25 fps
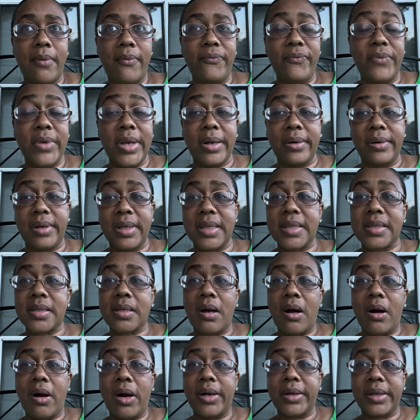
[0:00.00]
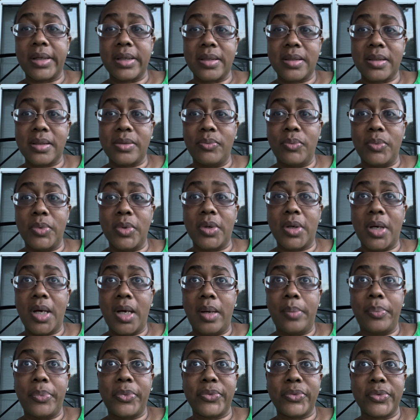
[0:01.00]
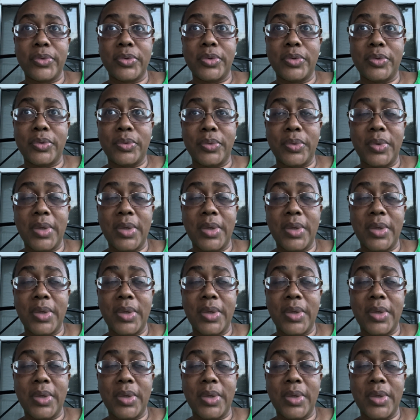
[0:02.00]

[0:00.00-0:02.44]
various artists will come through